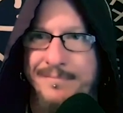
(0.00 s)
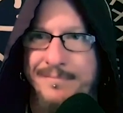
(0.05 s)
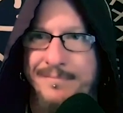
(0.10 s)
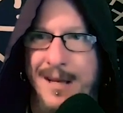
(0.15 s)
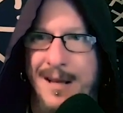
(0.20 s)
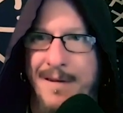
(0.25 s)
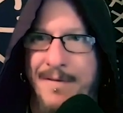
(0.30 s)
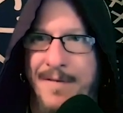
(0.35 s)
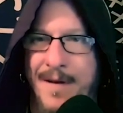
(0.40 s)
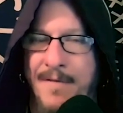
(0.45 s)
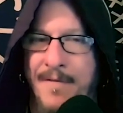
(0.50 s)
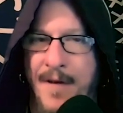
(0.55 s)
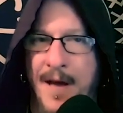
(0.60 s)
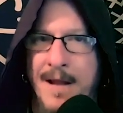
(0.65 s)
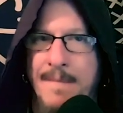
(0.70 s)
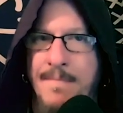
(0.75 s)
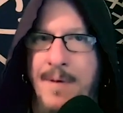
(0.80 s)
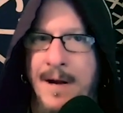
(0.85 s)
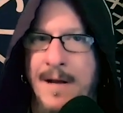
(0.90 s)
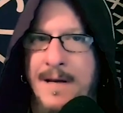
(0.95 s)
If, if
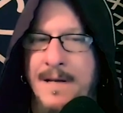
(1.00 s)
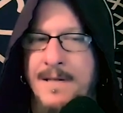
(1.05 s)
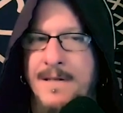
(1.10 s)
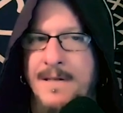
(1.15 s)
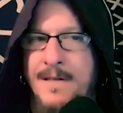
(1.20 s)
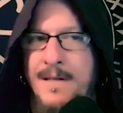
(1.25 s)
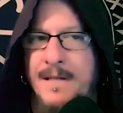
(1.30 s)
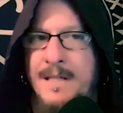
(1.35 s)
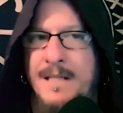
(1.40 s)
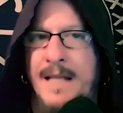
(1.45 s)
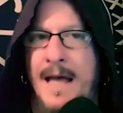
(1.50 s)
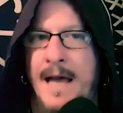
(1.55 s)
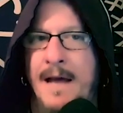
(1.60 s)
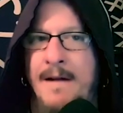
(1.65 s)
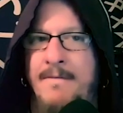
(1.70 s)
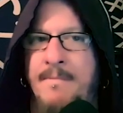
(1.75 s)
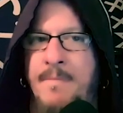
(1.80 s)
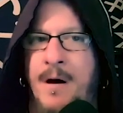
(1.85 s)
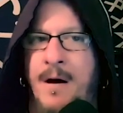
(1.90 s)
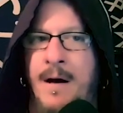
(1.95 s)
anybody's state
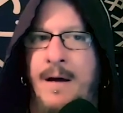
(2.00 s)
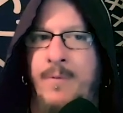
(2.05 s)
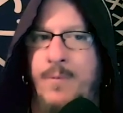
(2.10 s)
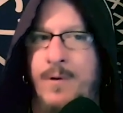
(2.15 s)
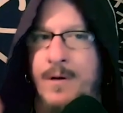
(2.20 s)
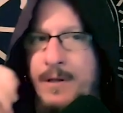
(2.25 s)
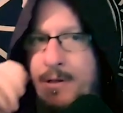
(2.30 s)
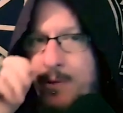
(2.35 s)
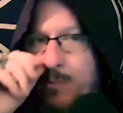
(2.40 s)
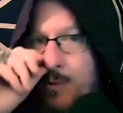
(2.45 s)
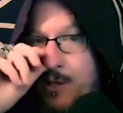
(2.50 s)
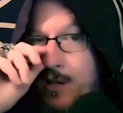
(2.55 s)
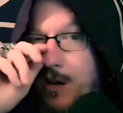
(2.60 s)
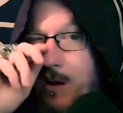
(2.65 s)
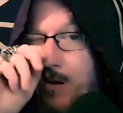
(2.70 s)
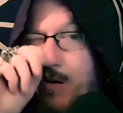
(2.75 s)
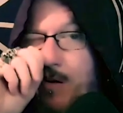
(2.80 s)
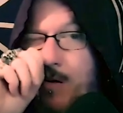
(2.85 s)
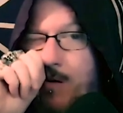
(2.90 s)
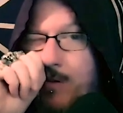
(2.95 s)
of mind was was
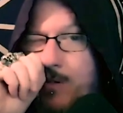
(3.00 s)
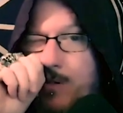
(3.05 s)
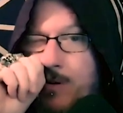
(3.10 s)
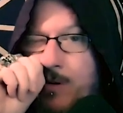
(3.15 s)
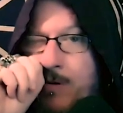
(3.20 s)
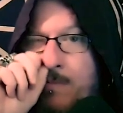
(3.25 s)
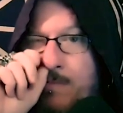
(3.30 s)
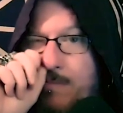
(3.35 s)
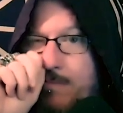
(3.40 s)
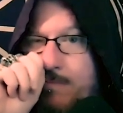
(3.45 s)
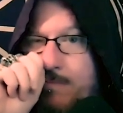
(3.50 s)
unaltered,